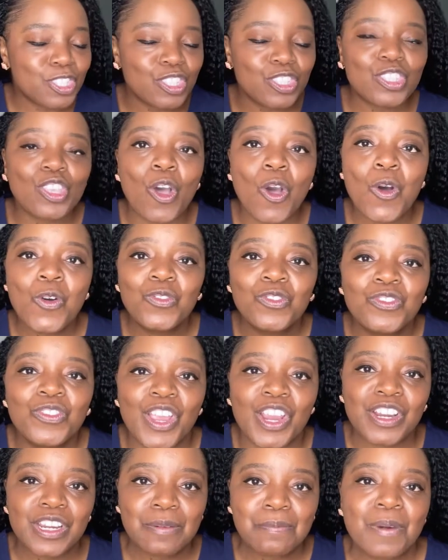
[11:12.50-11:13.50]
so
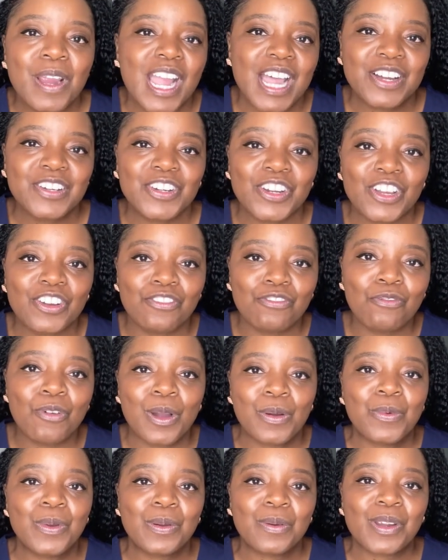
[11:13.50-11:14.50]
very proud of
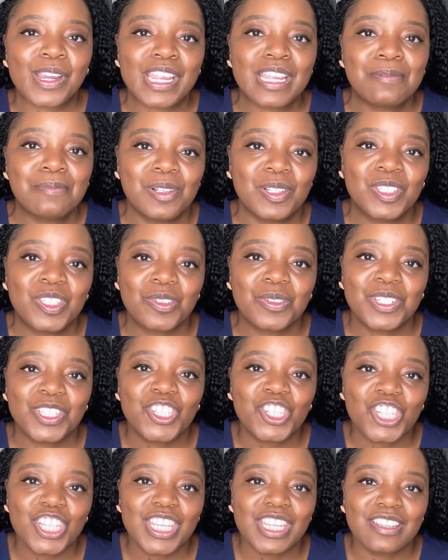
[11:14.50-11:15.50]
what we were able to
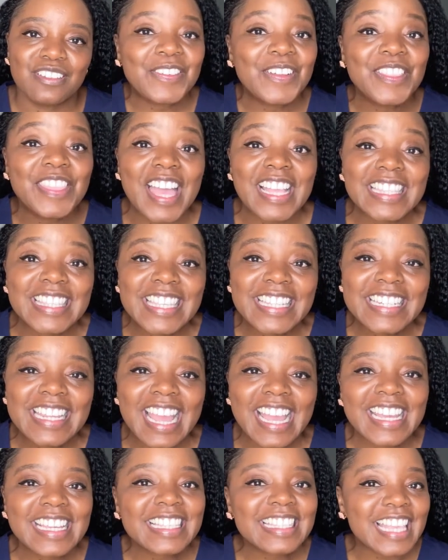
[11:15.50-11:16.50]
achieve. Well, that's it,
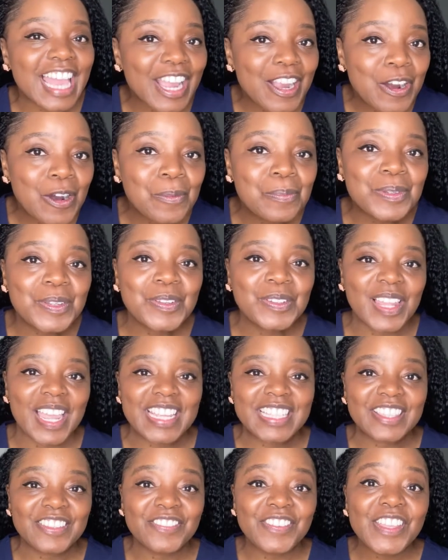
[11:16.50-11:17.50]
guys. I hope you
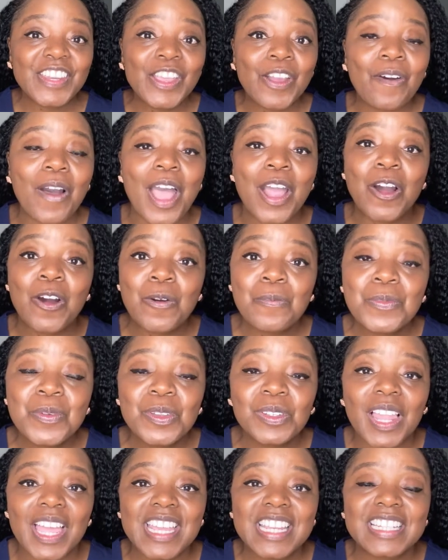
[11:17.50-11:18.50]
liked the video. I hope
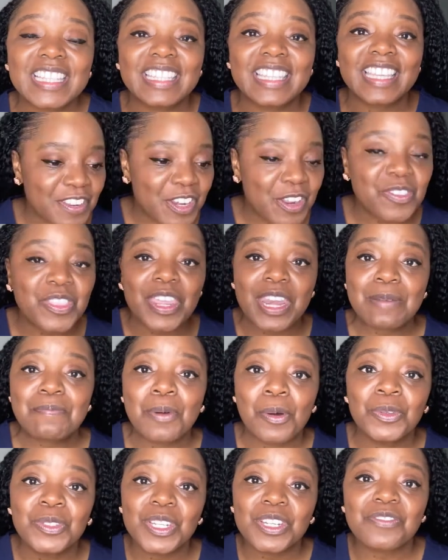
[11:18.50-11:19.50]
you liked the video that I
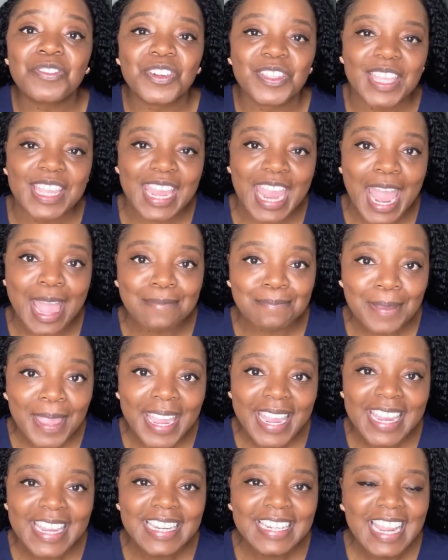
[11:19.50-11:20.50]
posted for the
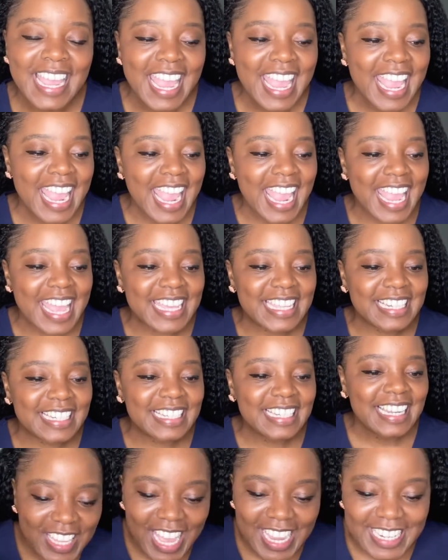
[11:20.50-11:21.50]
campaign.
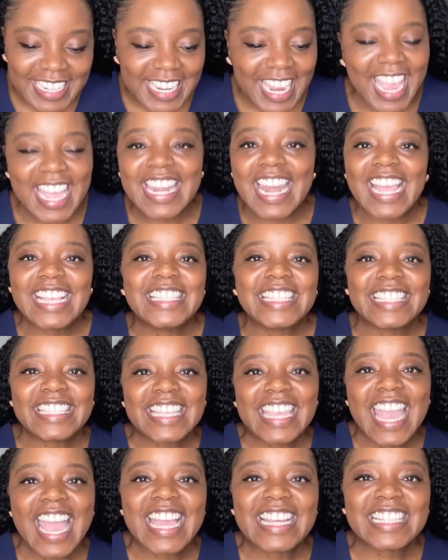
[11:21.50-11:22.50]
And again, I
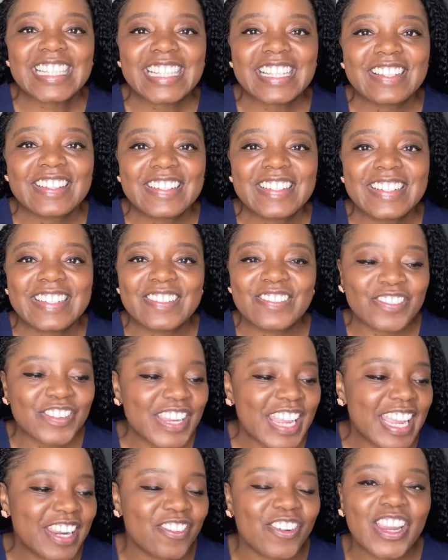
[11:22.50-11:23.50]
just can't
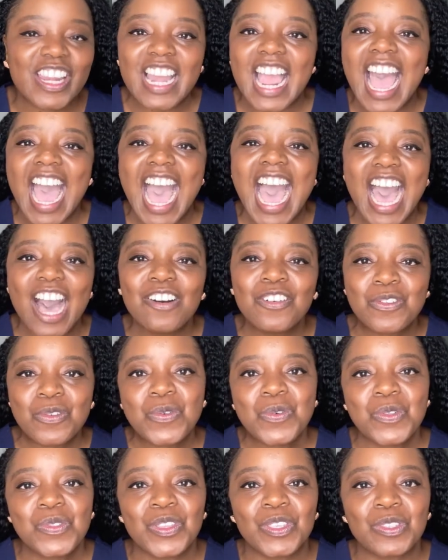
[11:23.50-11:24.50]
reiterate how
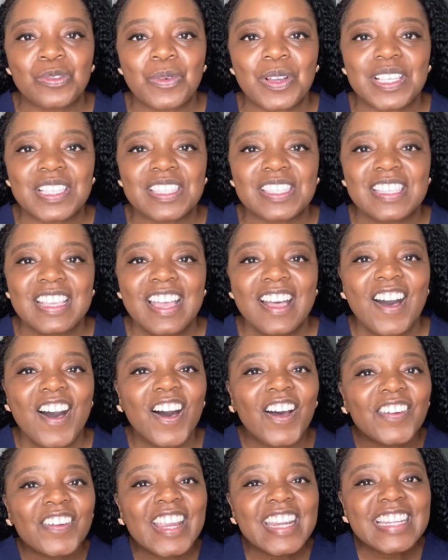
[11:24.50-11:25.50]
cool this was.
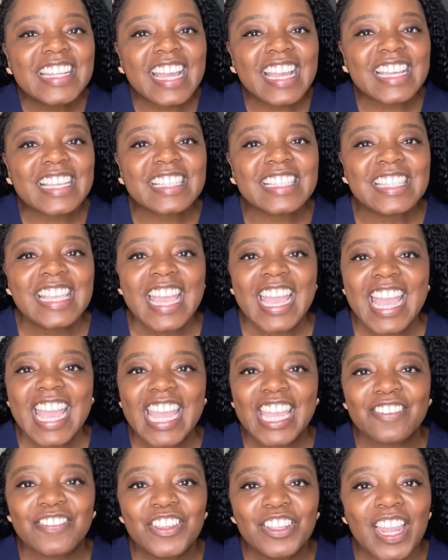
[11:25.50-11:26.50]
All right, guys,
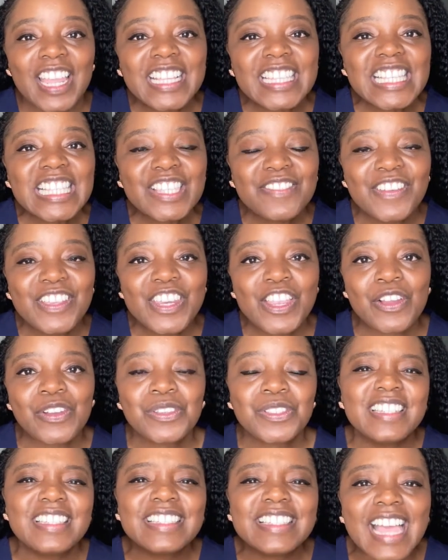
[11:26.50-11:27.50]
if you like these
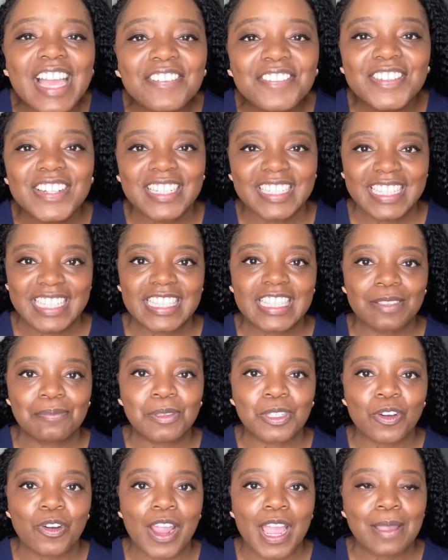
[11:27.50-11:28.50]
videos, definitely
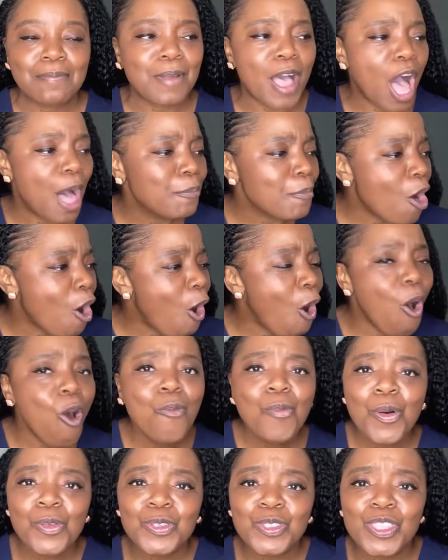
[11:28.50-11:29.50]
subscribe. I'm
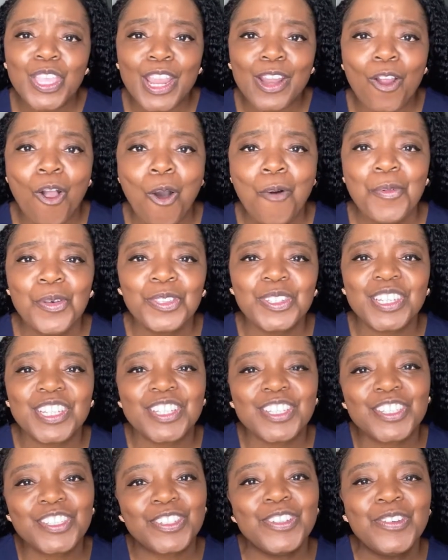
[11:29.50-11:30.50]
almost there, almost
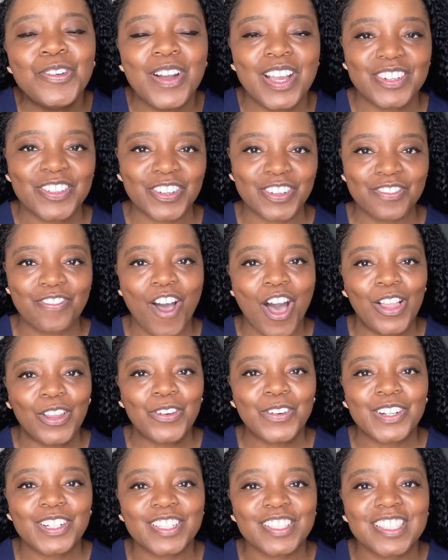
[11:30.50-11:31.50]
at 200
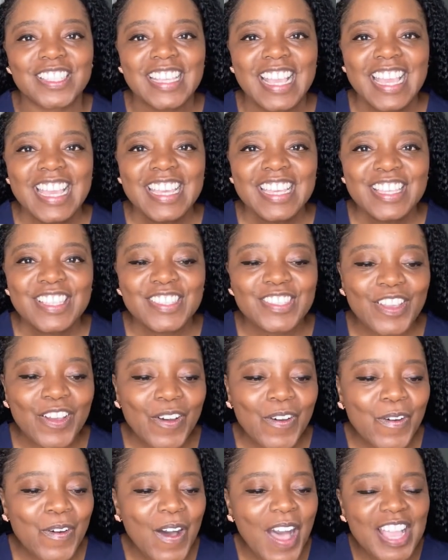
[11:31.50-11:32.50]
followers.
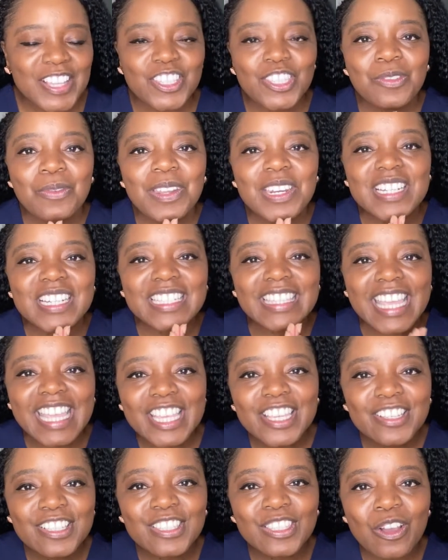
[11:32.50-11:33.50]
So I just wanted to
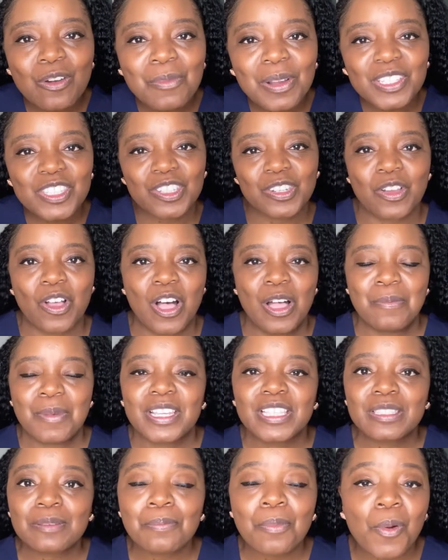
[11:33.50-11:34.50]
thank you so much to all
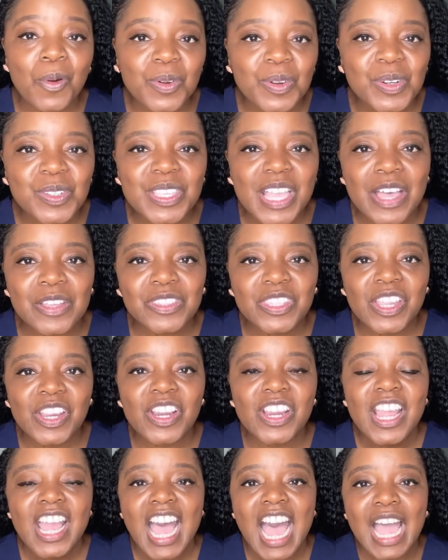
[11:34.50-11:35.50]
my supporters out
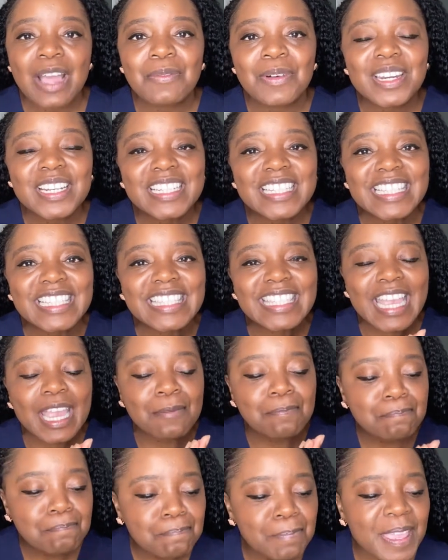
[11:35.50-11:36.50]
there. I wanted to say
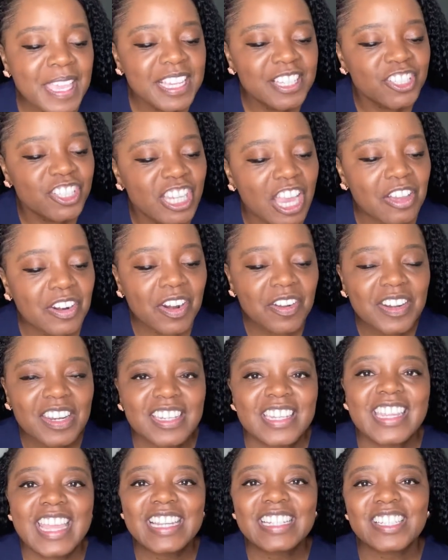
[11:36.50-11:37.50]
a big shout out
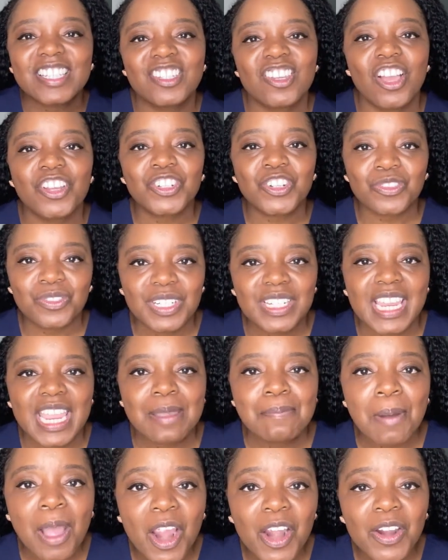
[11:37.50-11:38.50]
again to Dr.
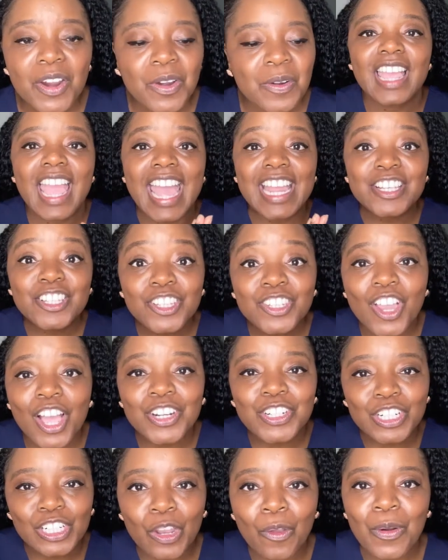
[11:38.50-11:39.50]
Renee Paro and to
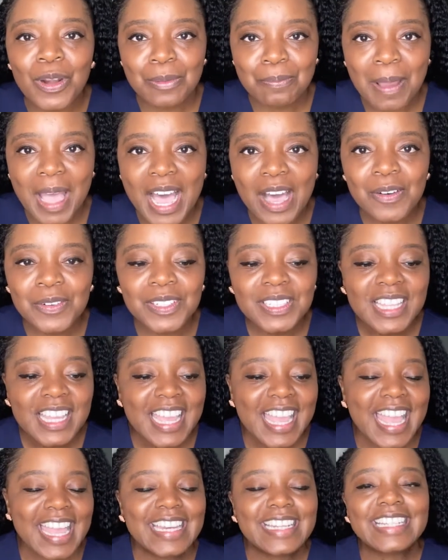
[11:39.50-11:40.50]
Dr. Lauren Powell,
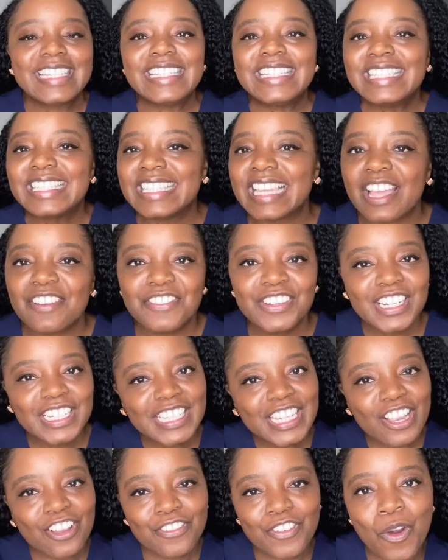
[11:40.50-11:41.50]
and
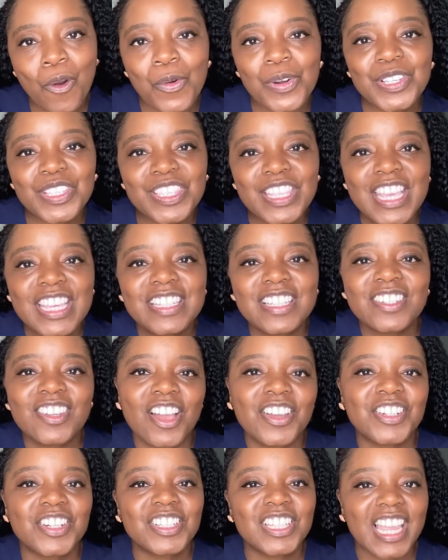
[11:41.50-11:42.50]
definitely, of course, to
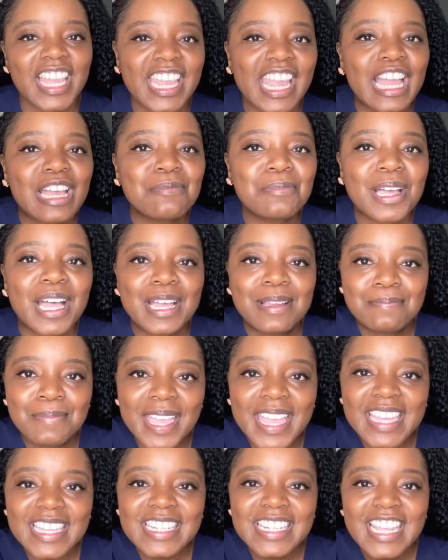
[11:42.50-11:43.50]
Dr. Tayaba
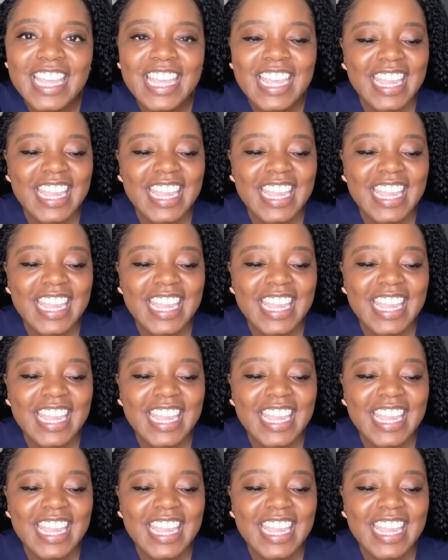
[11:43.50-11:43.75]
Ahmed